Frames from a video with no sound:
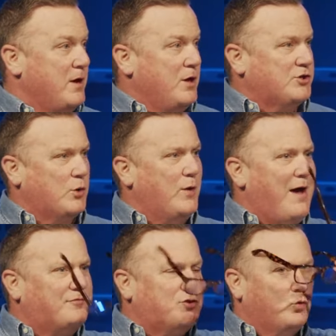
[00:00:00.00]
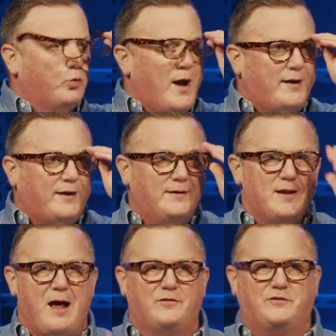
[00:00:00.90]
So we have to
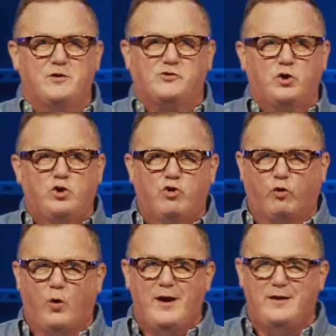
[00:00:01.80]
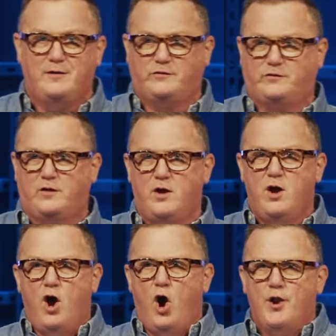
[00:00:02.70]
recognize there's a grace
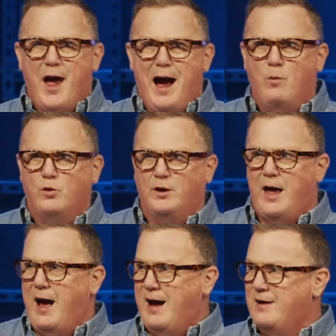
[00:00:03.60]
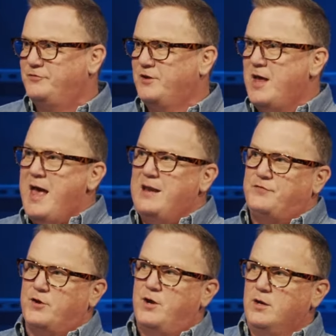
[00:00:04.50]
on our lives. And if
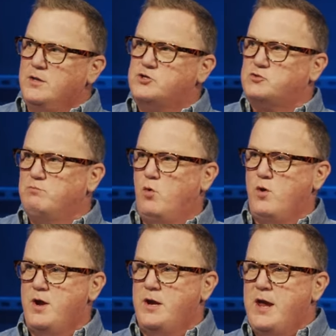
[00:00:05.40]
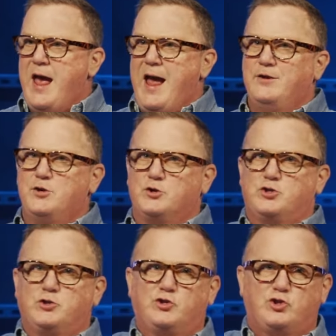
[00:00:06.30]
you're here this morning and you're
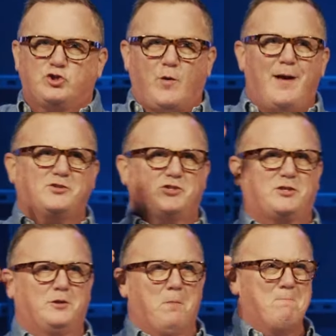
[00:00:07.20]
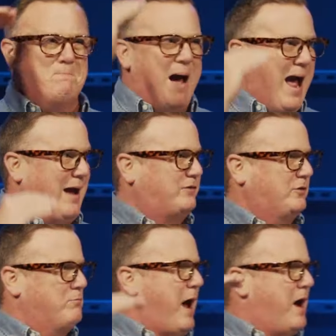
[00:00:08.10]
just stressed to the max
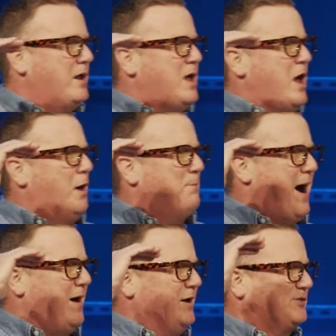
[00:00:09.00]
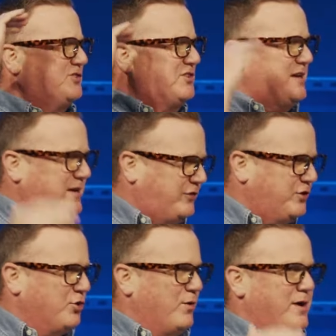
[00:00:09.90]
about a season
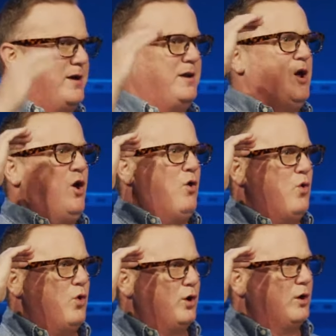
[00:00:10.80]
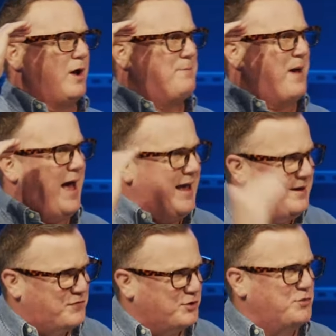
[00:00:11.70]
you're in, or a
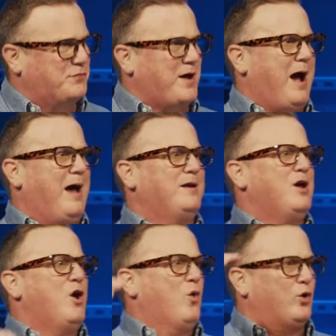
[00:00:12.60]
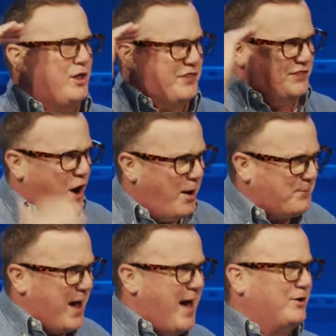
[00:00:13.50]
behavior you've got, or a thought
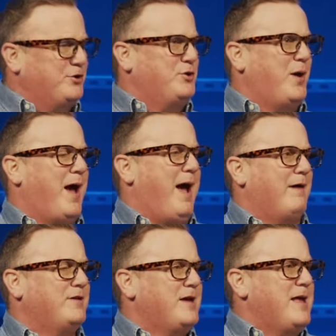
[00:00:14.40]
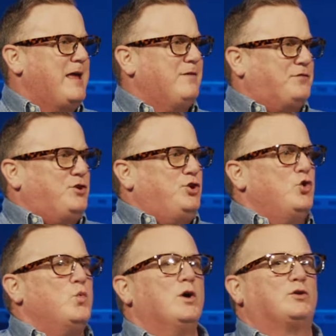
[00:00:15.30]
pattern you have, if you
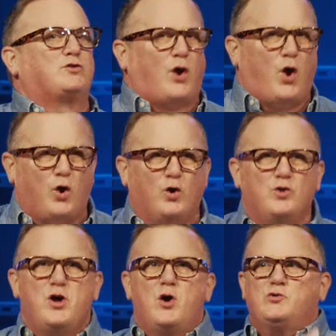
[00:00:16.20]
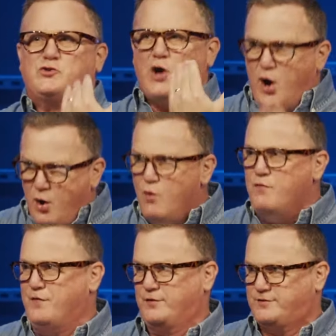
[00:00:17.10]
will turn those
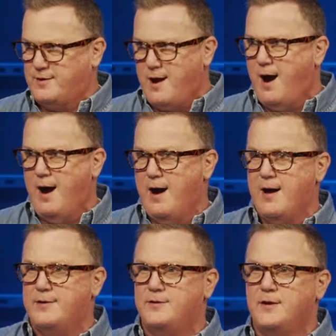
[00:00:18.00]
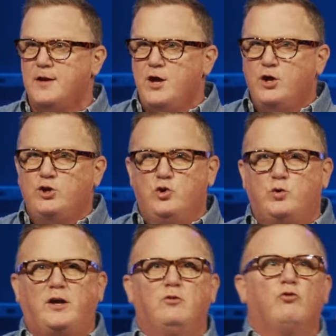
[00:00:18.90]
over to God, you
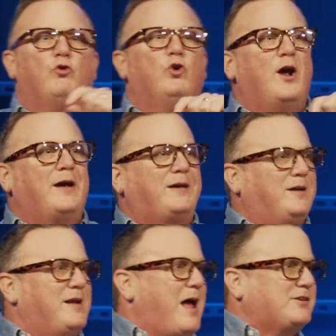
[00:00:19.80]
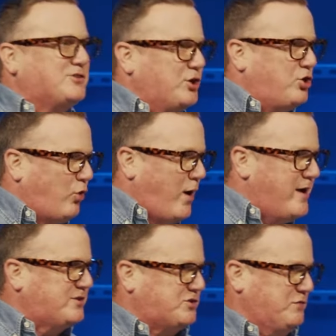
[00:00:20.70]
can recognize the
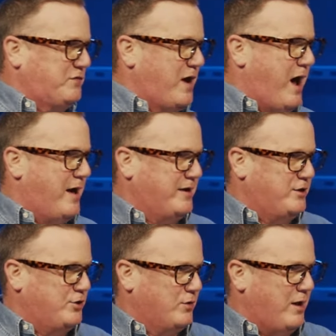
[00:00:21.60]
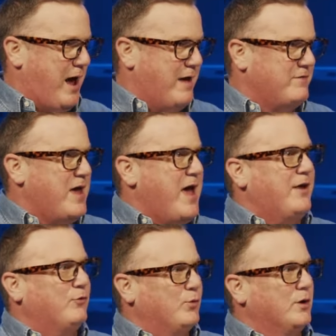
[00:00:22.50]
grace of God in your life
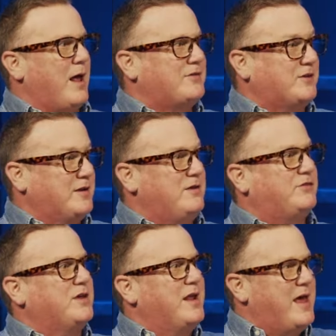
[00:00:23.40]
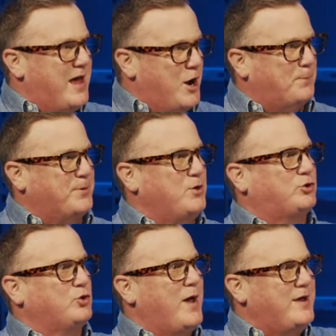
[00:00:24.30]
and realize that He's going to help you
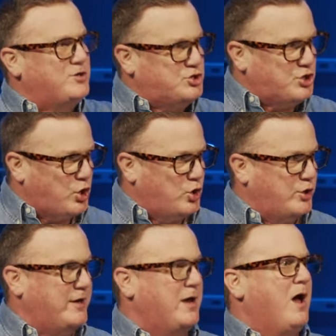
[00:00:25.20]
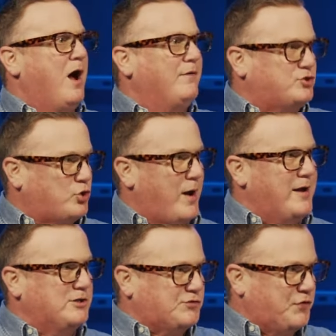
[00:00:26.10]
through a journey of
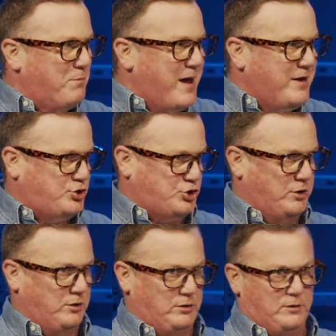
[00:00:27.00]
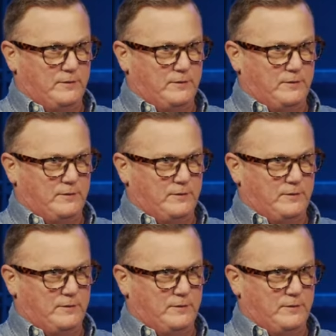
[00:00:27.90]
transformation.